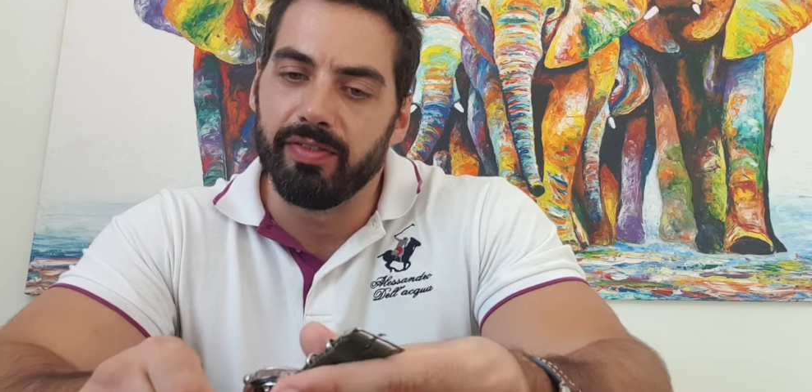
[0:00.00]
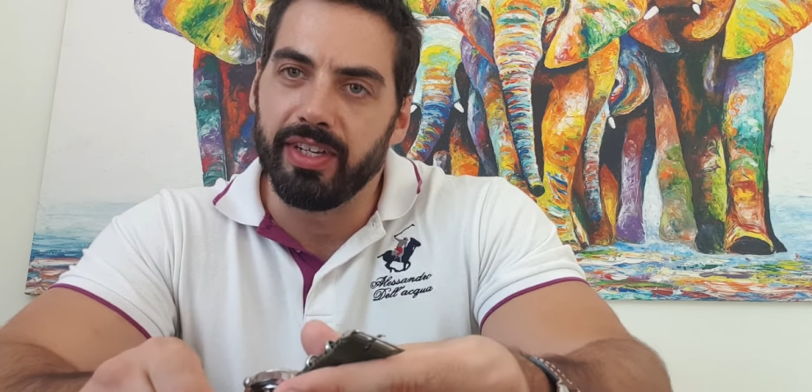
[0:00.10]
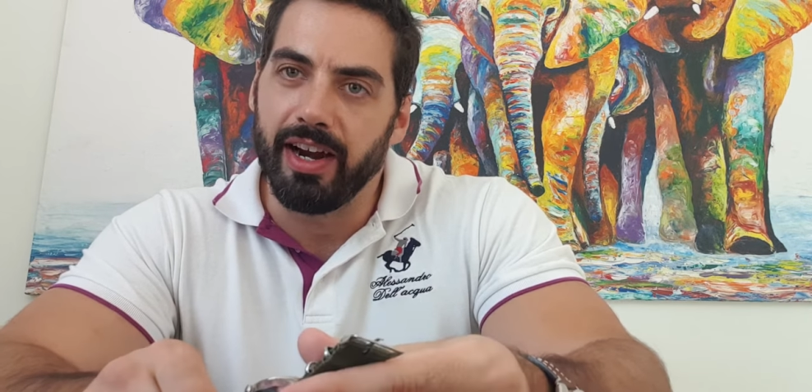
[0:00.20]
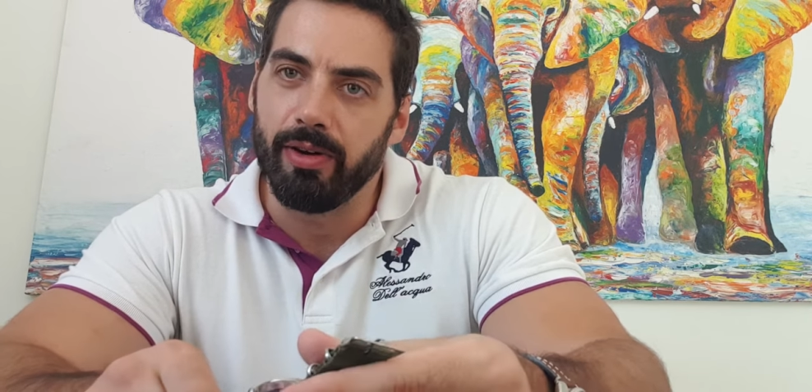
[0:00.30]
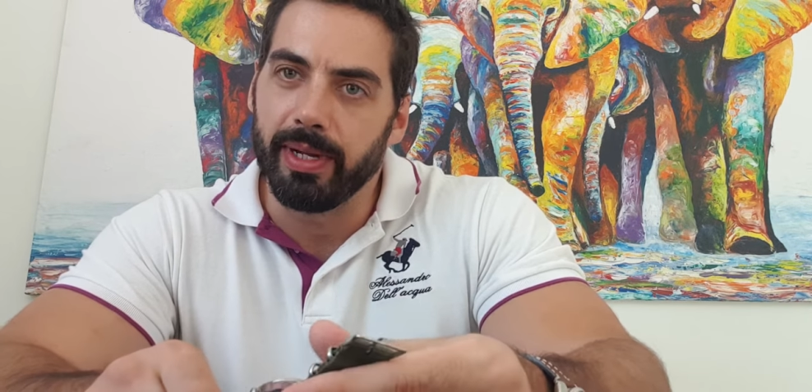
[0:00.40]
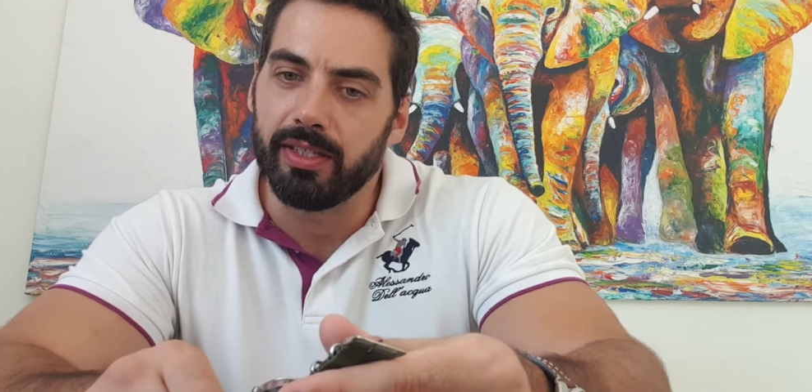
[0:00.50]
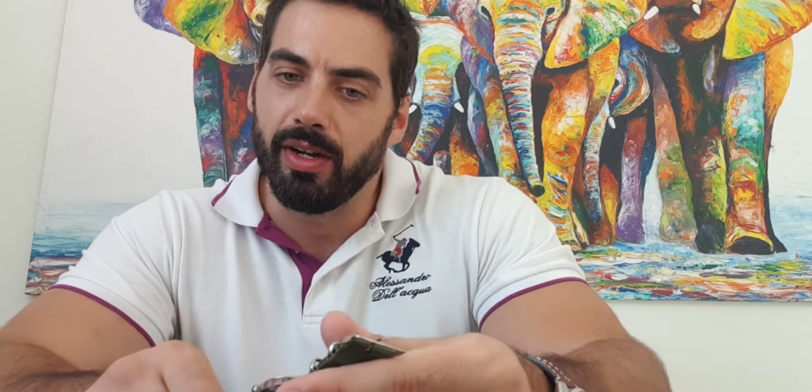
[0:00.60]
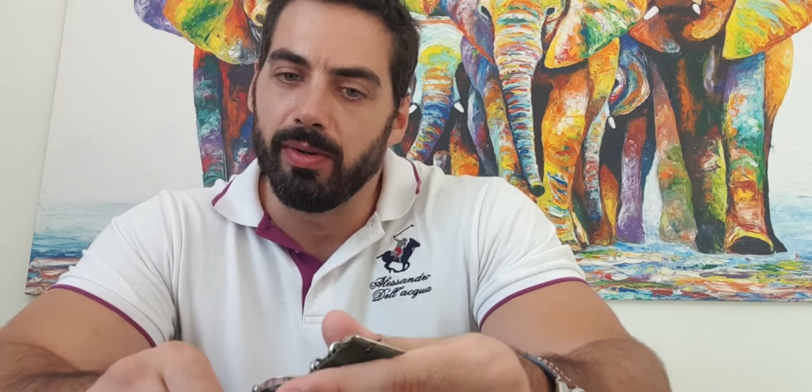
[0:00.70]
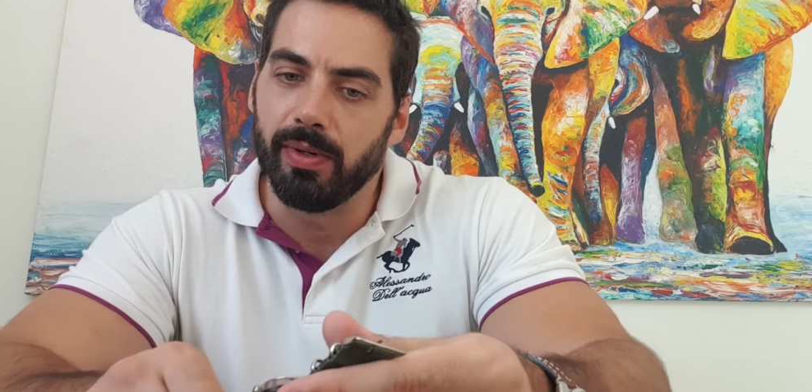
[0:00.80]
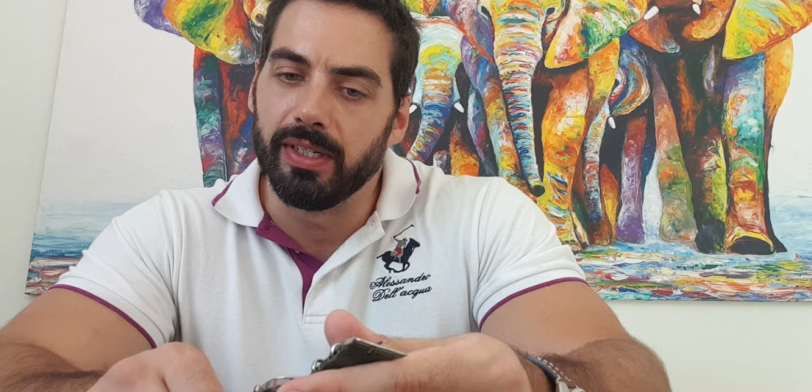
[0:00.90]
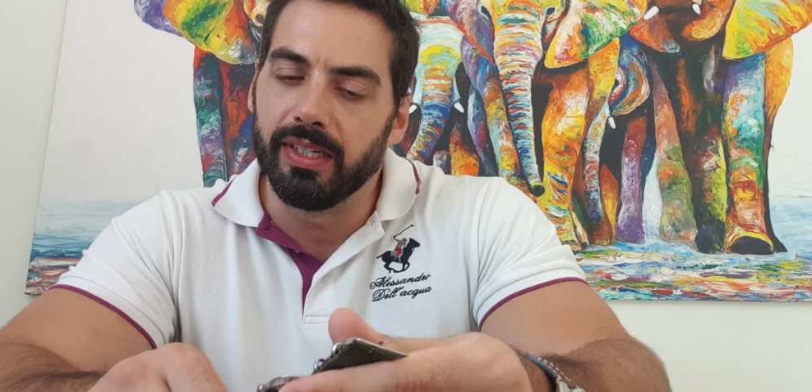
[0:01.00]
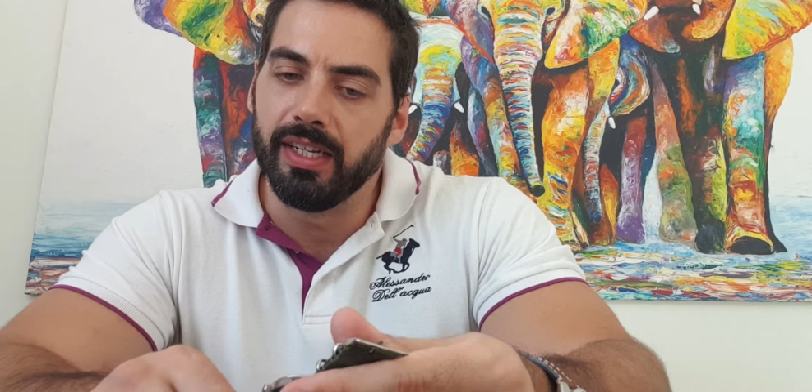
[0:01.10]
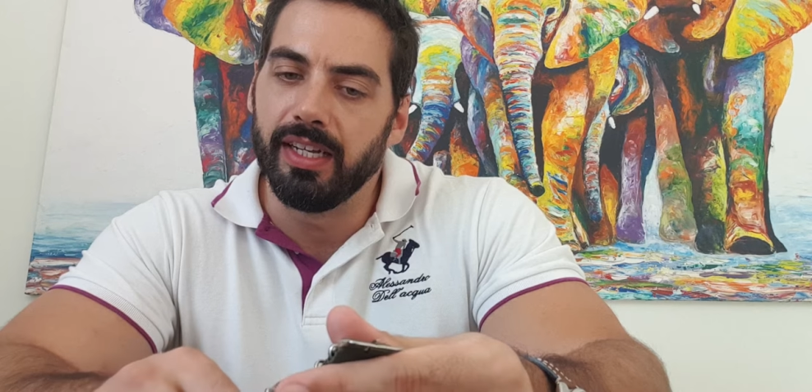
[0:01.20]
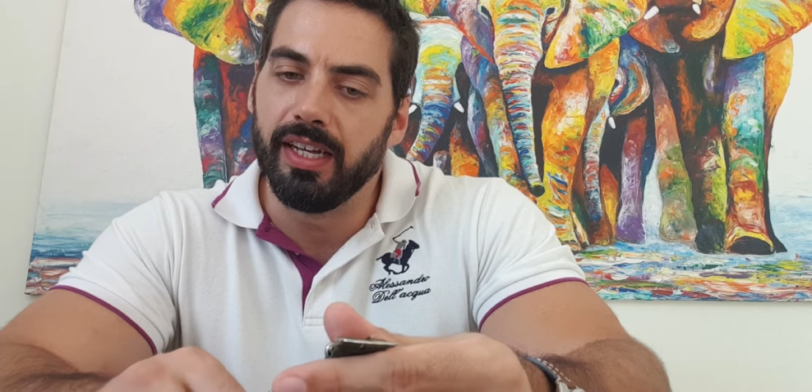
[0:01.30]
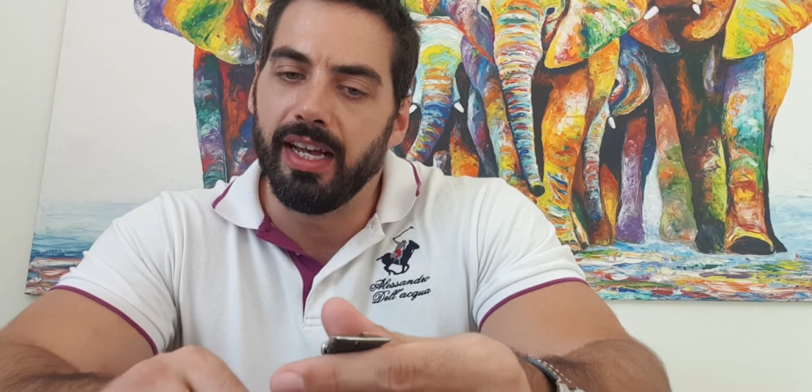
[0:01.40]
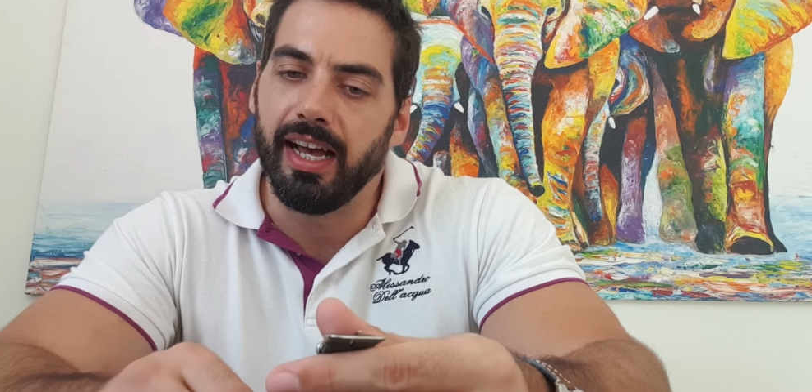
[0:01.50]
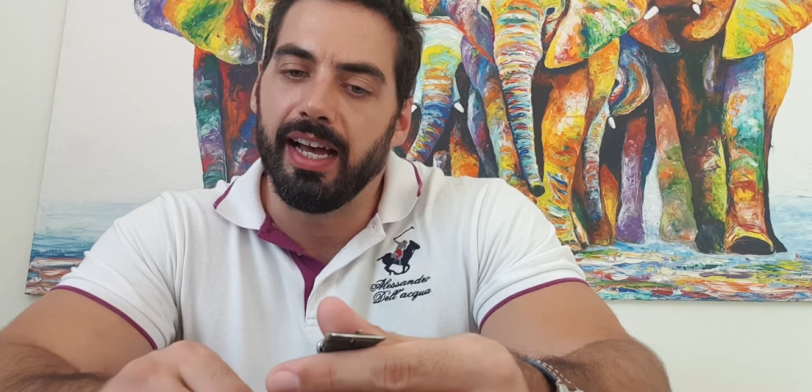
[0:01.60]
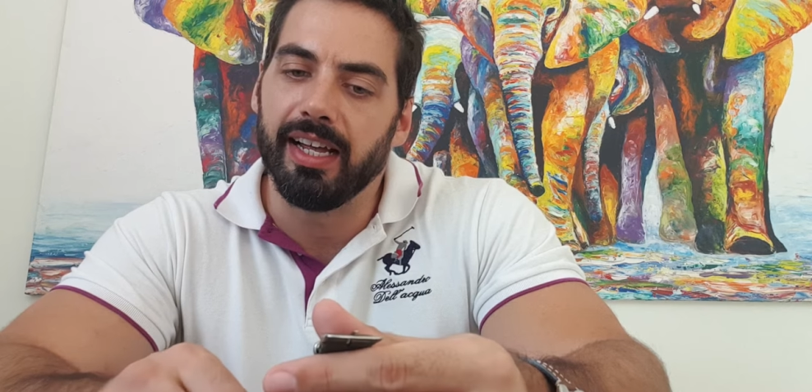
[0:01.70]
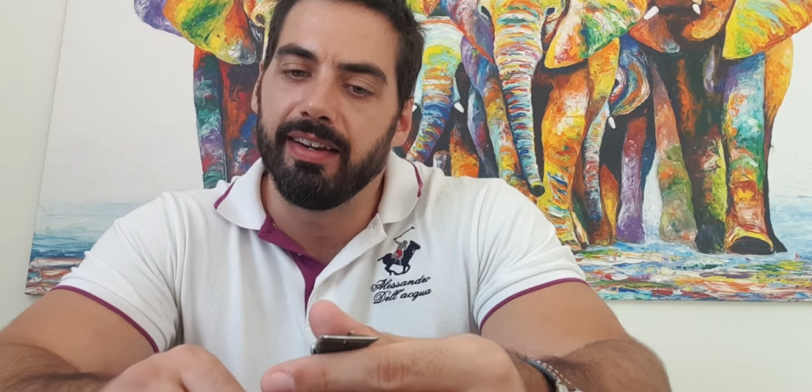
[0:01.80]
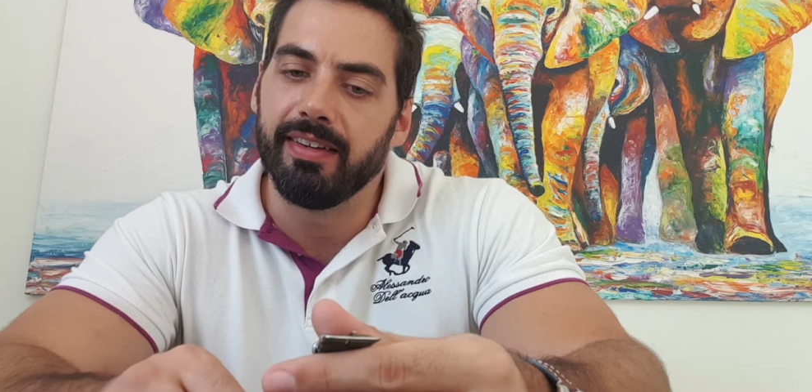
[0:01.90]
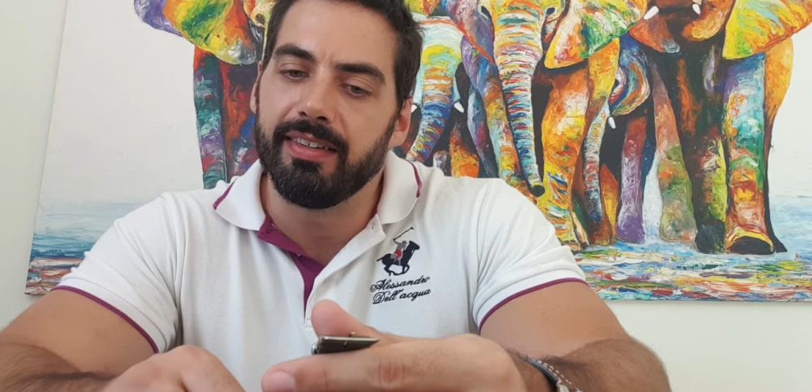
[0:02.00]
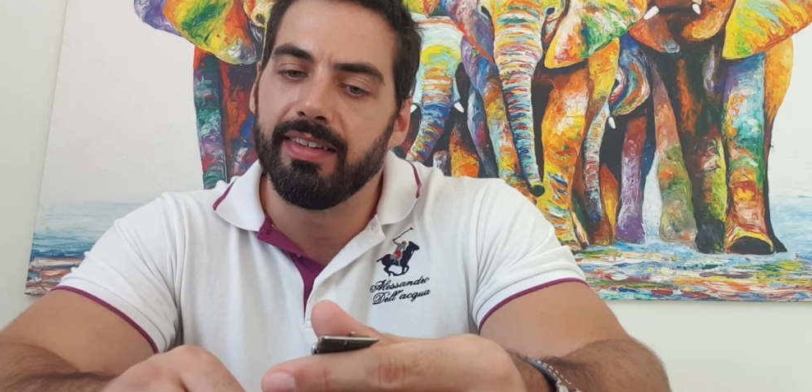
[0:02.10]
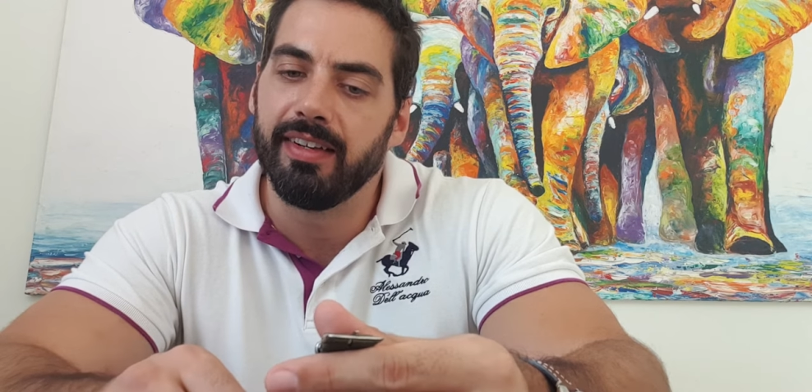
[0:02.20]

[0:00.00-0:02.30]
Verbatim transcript: the Arabic dial one. And